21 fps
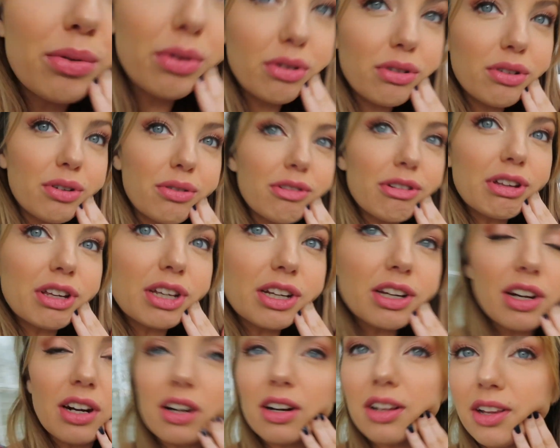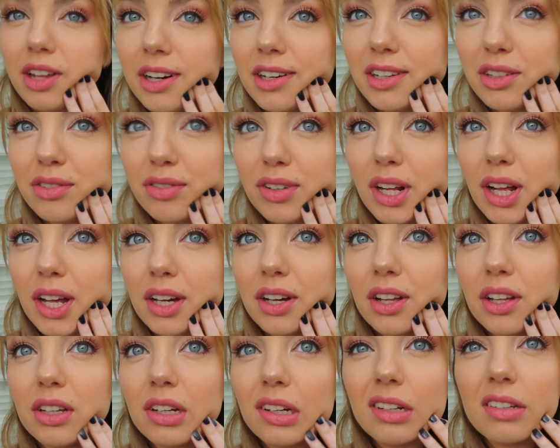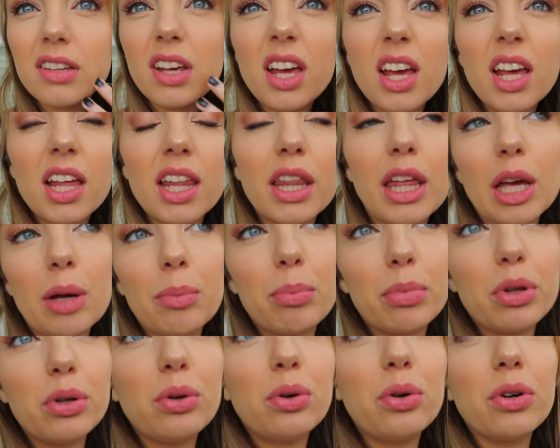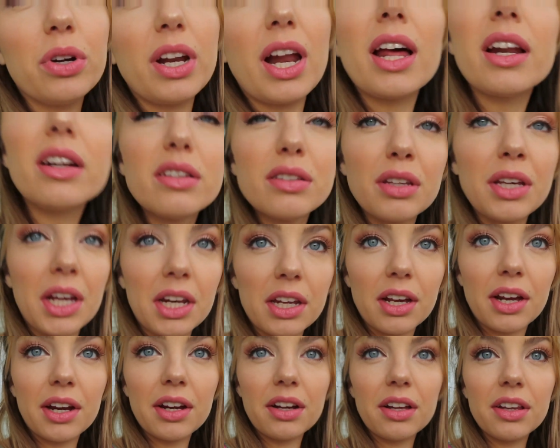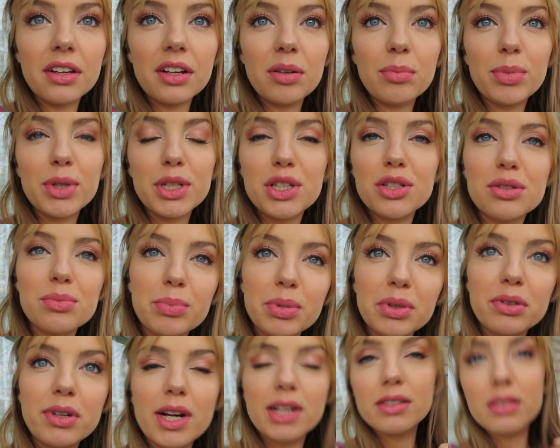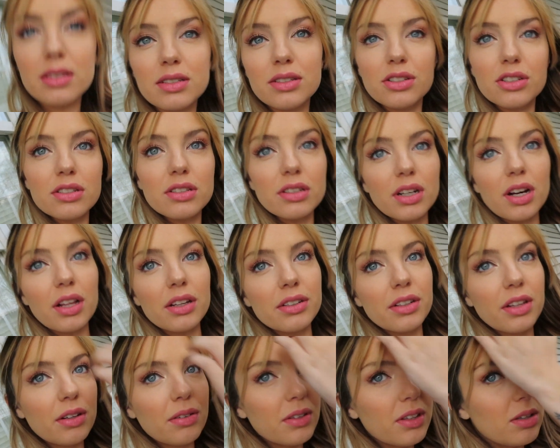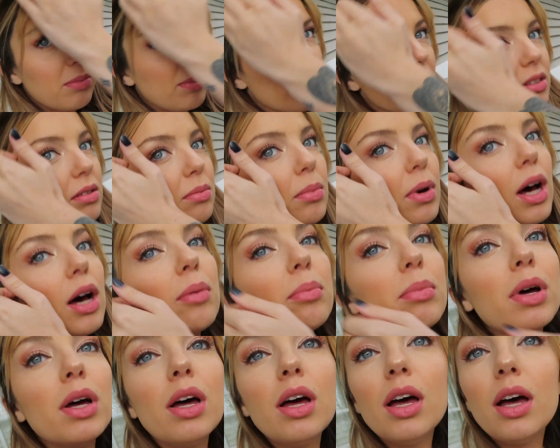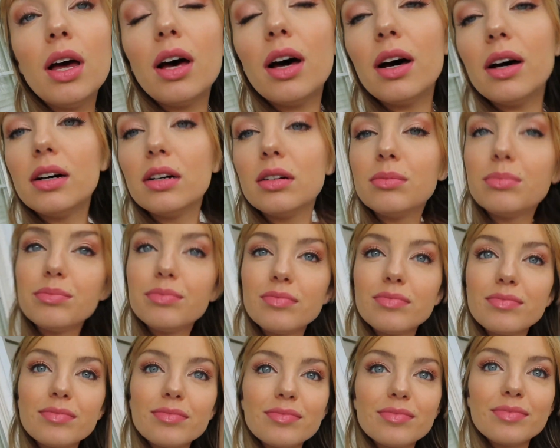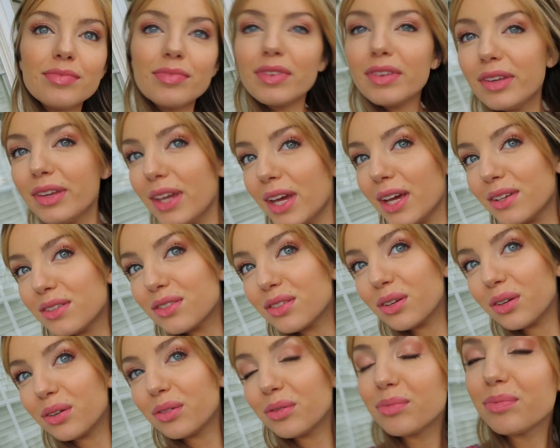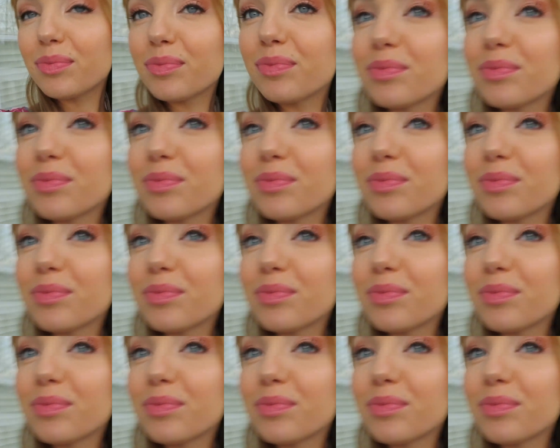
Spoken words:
will look really good on a lot of different eye colors, like blue, green, honestly any eye color, but just blue eyes is just a color that really makes them pop. Yeah, so